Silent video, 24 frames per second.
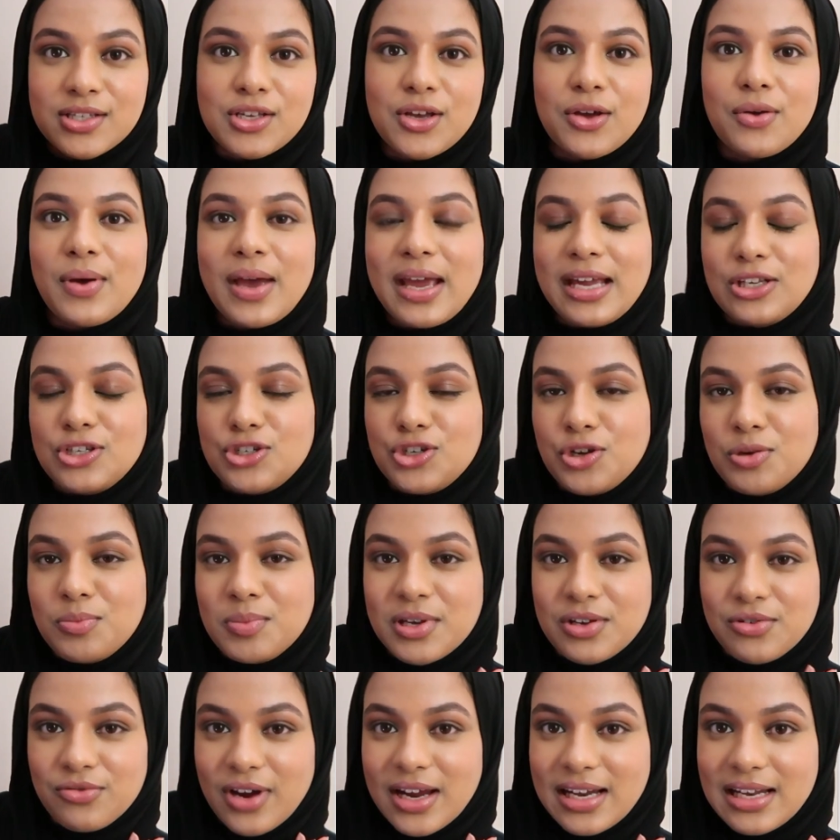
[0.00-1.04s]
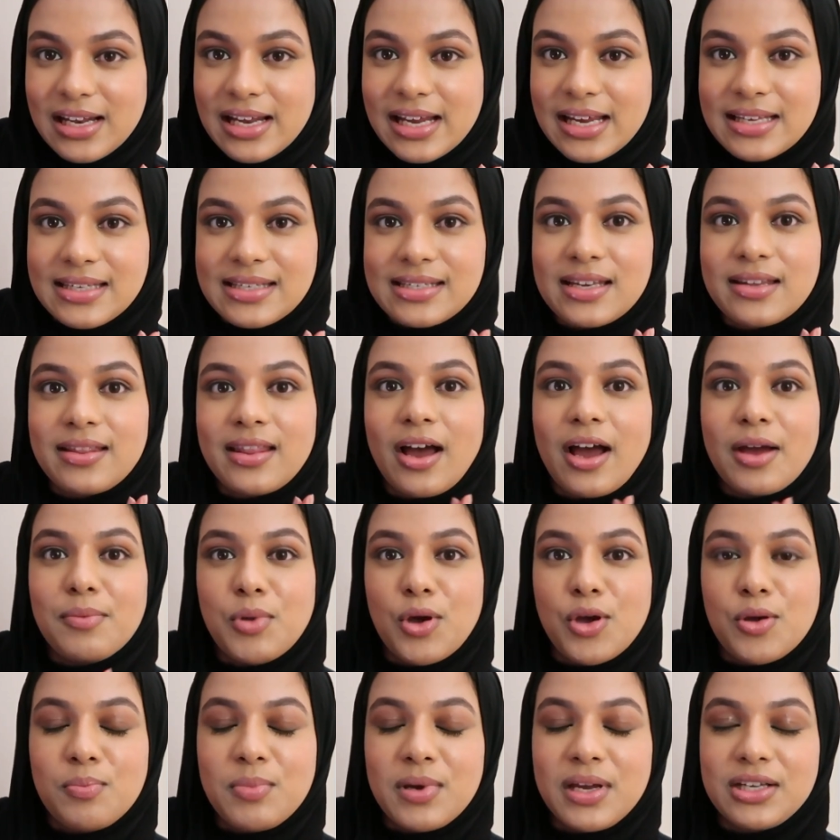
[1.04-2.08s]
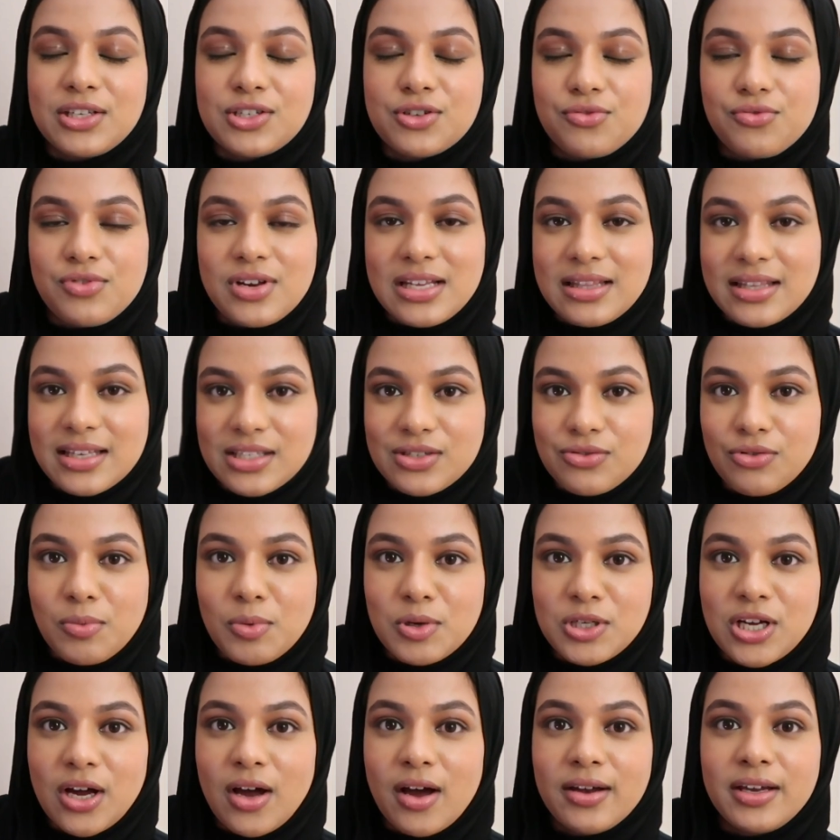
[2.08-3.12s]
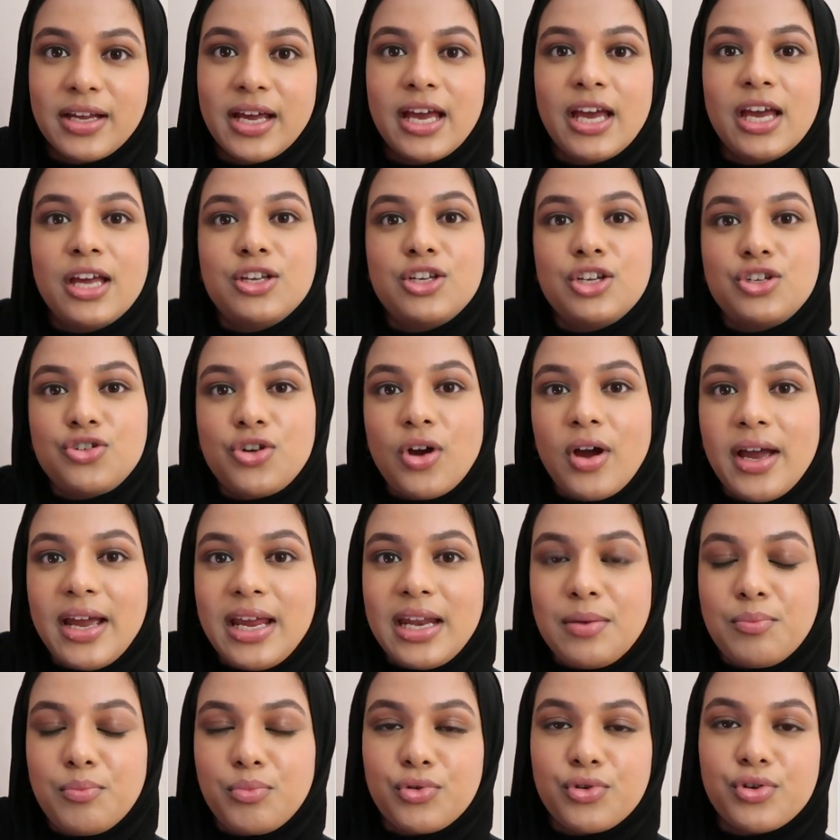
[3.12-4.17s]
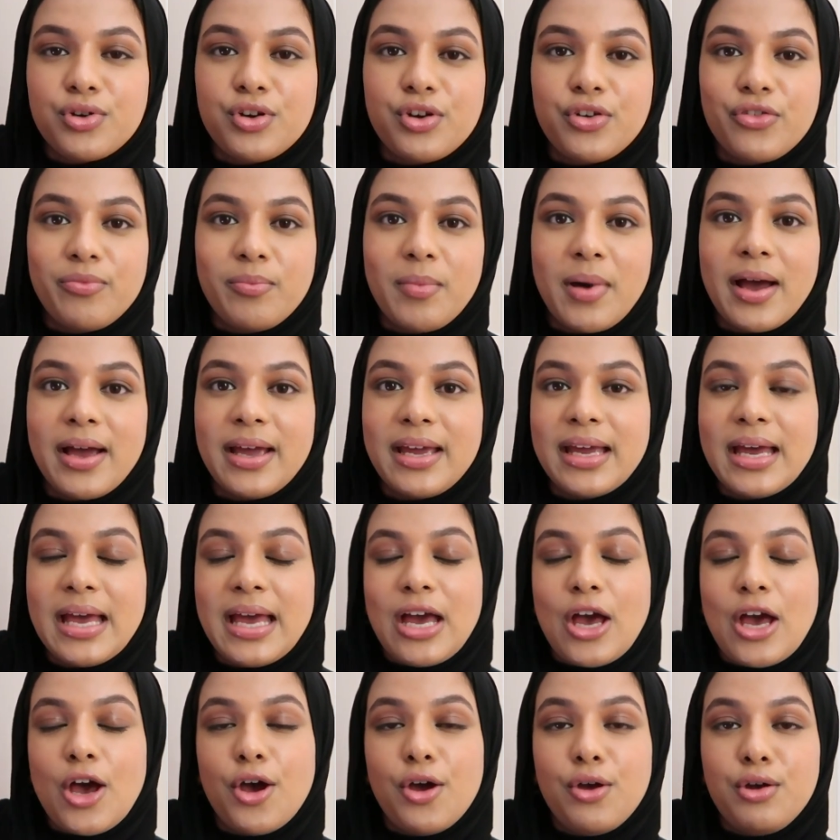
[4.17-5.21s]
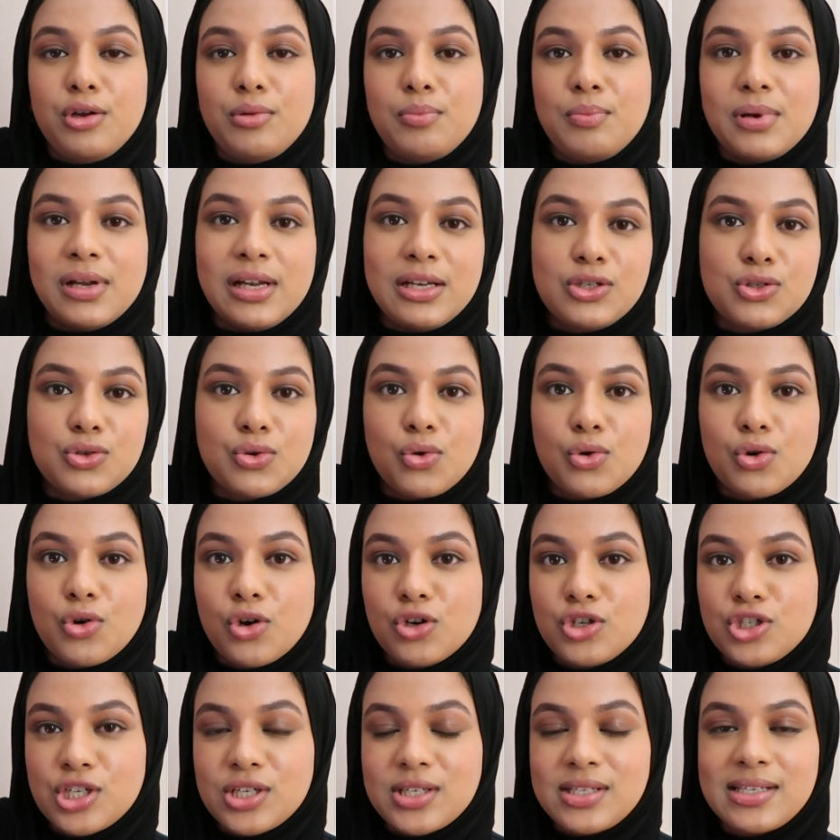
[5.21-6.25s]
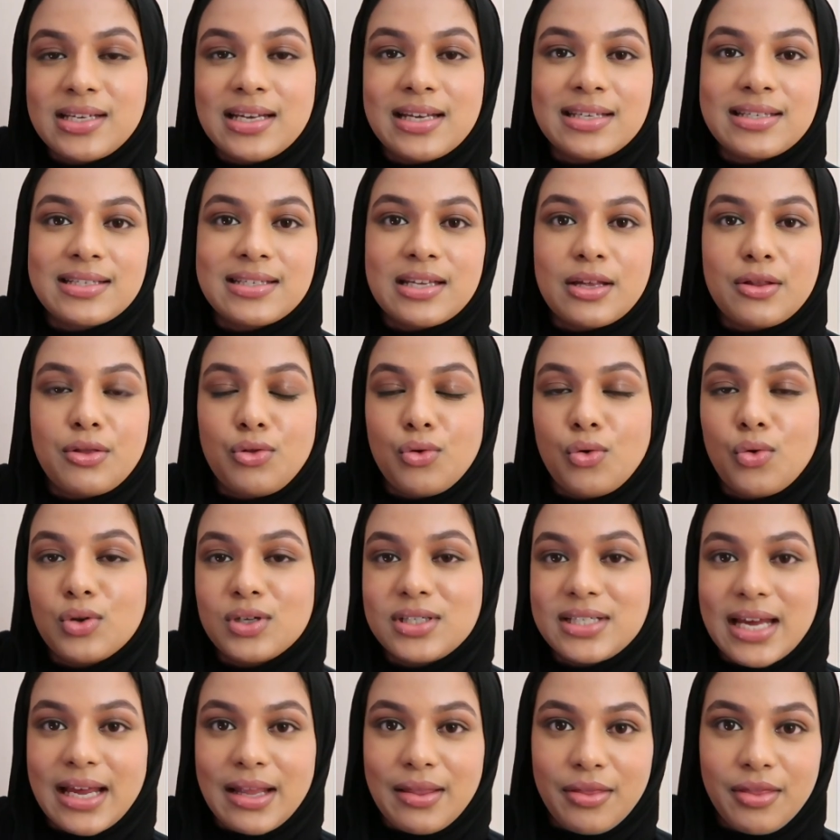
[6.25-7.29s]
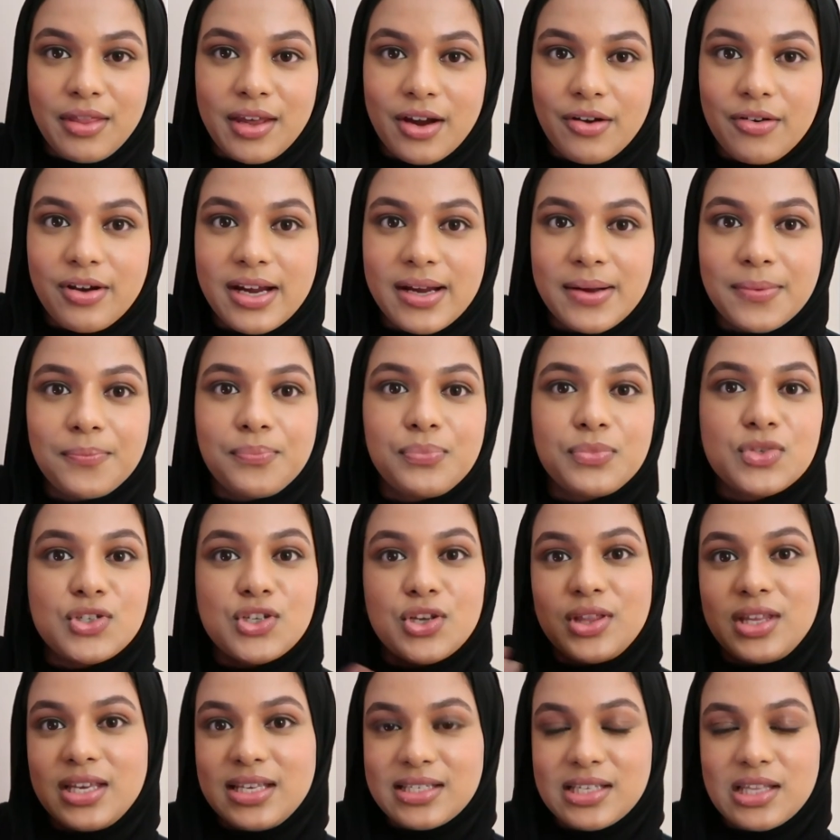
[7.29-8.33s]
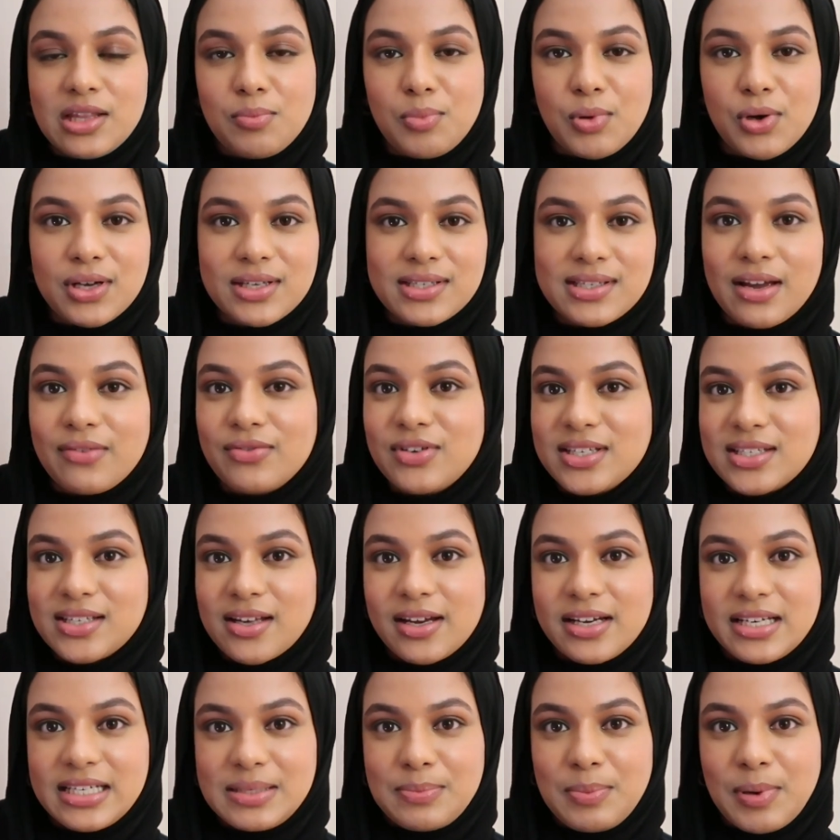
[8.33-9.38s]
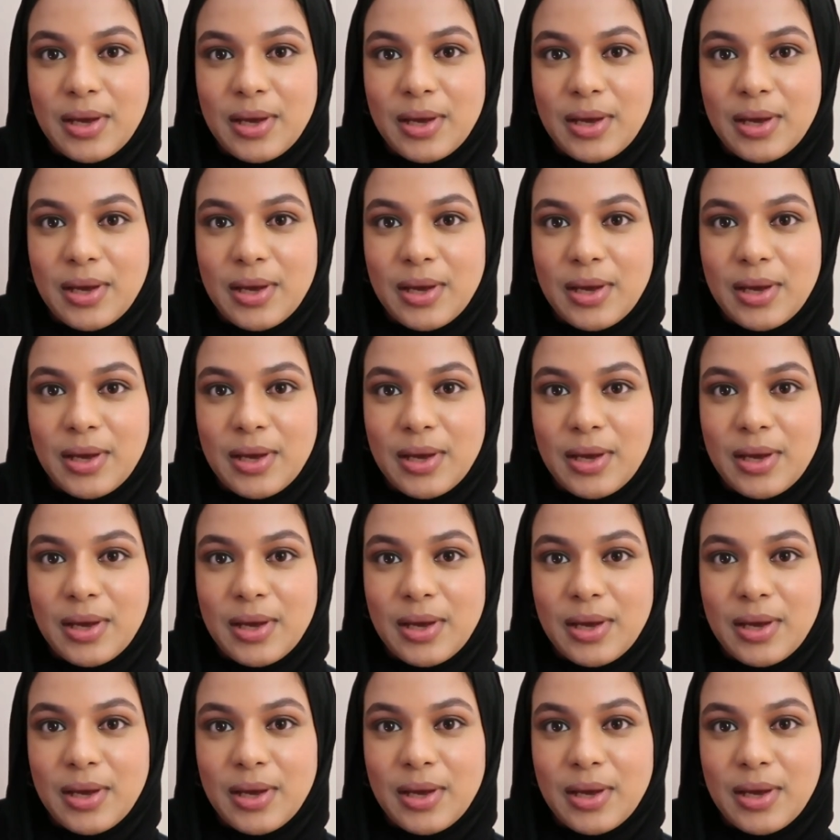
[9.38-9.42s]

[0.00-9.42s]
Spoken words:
so a to-be read list that I'm hoping to read this Ramadan to try and improve my own political consciousness, thought and theory. So these are the books I've decided to